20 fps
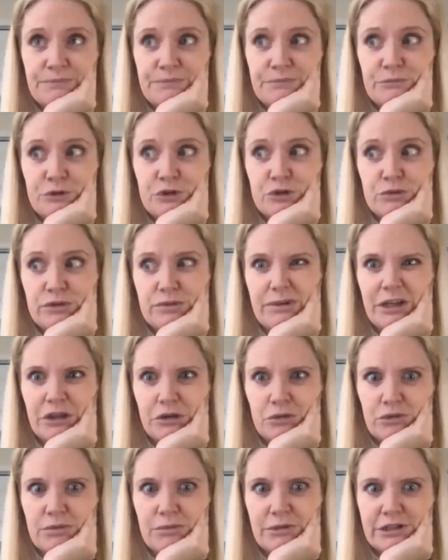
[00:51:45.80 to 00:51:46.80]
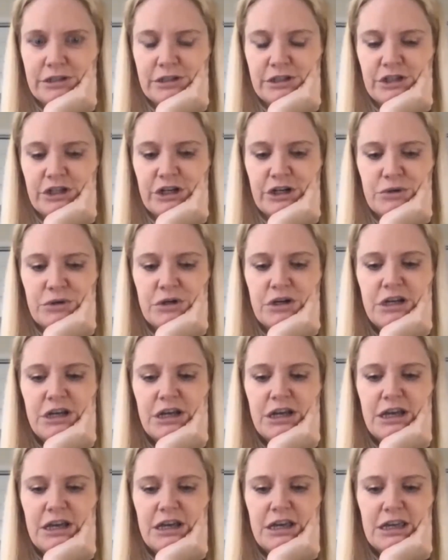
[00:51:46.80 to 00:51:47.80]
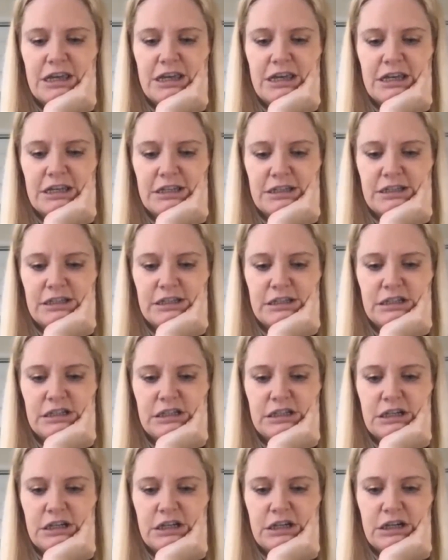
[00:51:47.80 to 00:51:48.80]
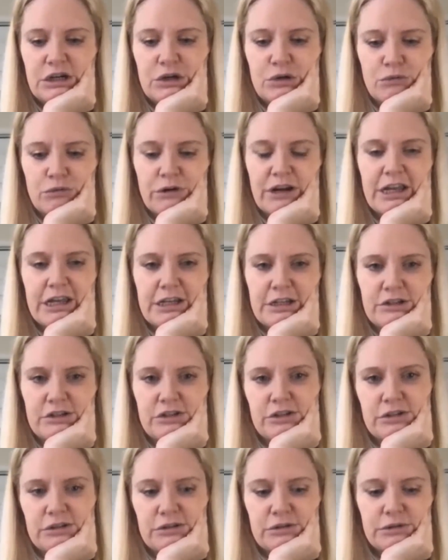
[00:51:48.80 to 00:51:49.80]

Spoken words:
which was about 3 months ago, it rained